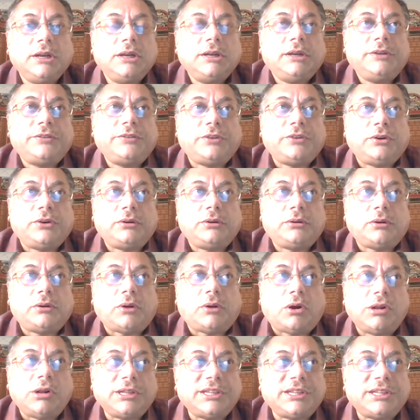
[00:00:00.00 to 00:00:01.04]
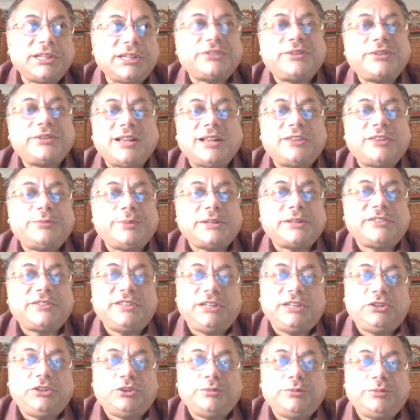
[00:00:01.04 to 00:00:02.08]
So all the three aspects
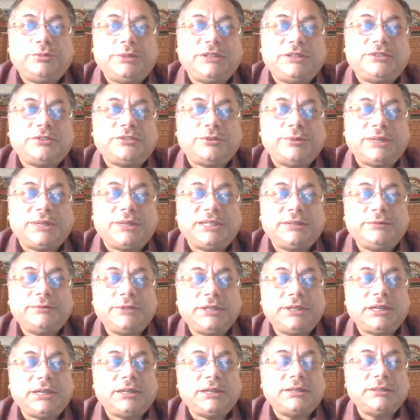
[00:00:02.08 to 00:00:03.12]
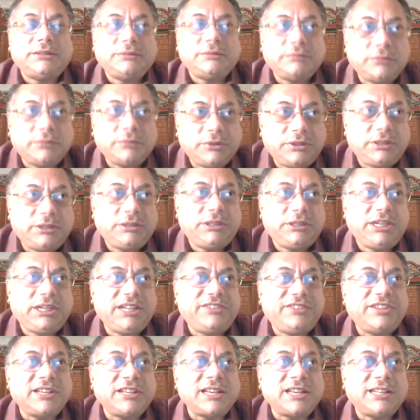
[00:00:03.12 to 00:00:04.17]
need to be known. So whether we are
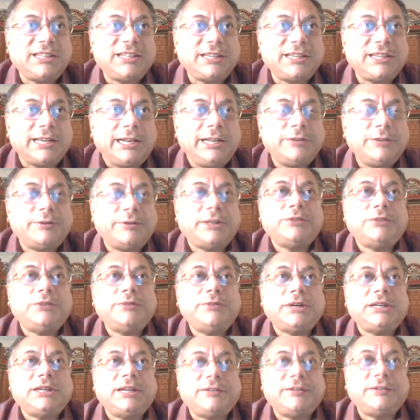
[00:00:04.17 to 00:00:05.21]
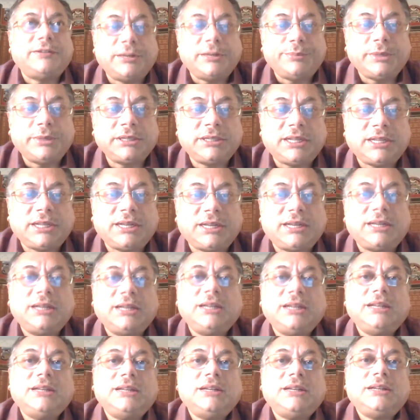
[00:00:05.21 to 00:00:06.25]
teaching ethically, whether we are developing the
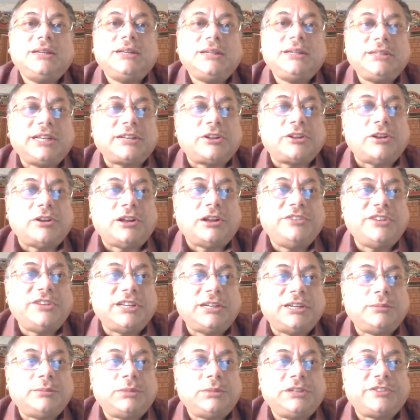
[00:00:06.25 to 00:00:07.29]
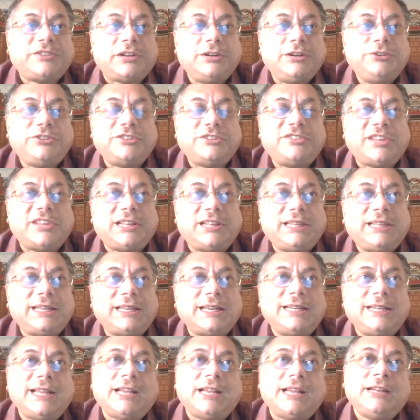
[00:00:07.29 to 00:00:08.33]
technology-enabled solutions
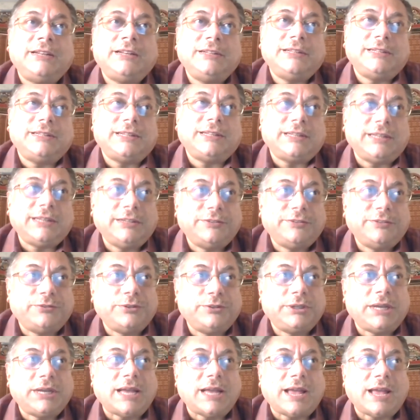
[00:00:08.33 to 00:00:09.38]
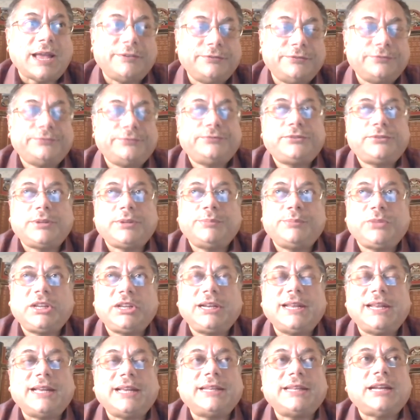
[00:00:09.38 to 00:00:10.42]
ethically, and if we have something
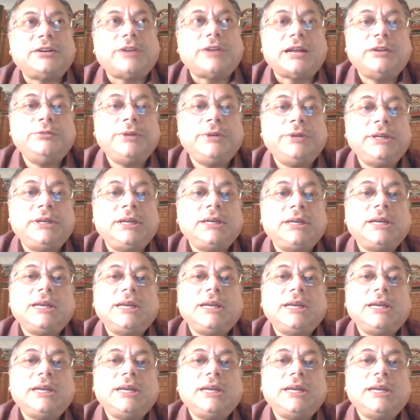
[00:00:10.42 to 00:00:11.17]
like that, are we